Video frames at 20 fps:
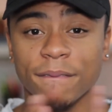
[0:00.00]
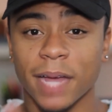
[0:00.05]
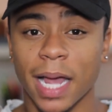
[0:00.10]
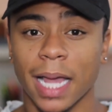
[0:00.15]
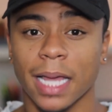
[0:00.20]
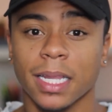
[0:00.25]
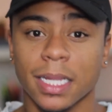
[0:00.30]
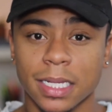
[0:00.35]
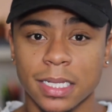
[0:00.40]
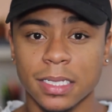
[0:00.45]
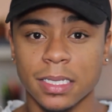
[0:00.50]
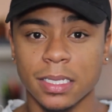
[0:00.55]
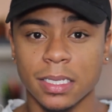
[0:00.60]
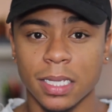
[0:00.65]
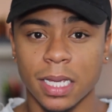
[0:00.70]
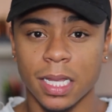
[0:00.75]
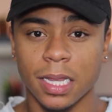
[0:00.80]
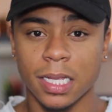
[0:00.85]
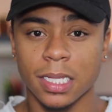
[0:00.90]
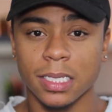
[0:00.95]
violence
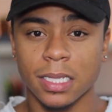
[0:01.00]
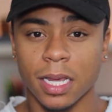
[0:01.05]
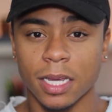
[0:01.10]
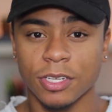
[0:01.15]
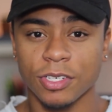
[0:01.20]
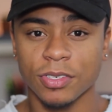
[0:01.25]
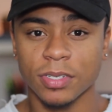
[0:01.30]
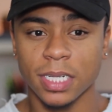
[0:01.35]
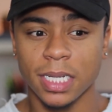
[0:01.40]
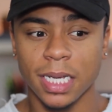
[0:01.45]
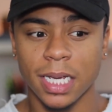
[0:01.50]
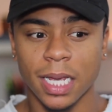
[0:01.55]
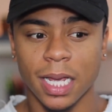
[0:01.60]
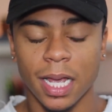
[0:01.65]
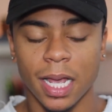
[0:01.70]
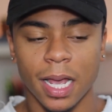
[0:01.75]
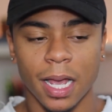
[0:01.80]
in this country.